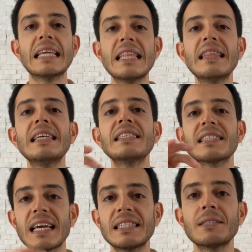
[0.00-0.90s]
In these
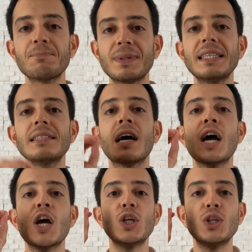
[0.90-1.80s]
cases, please
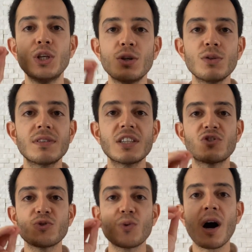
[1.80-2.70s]
use the
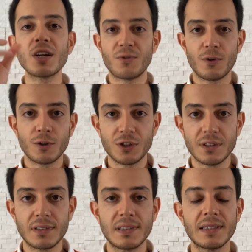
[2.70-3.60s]
dried
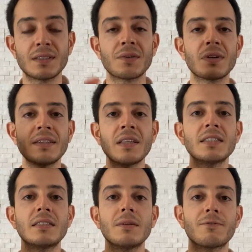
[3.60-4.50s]
versions. This is a really
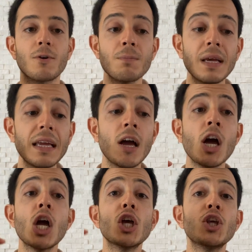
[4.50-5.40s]
nice tip from me.
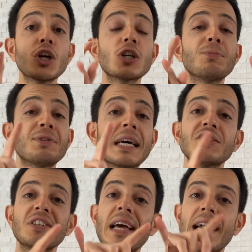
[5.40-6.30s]
You could
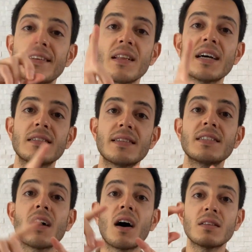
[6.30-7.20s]
potentially analyze this
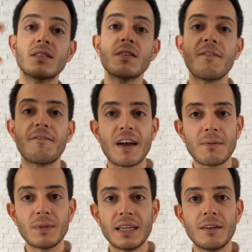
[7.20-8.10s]
under the
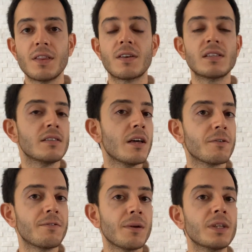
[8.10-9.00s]
family. There's another
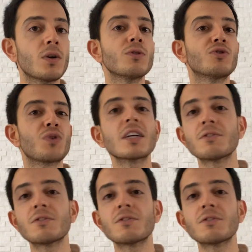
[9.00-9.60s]
family called dried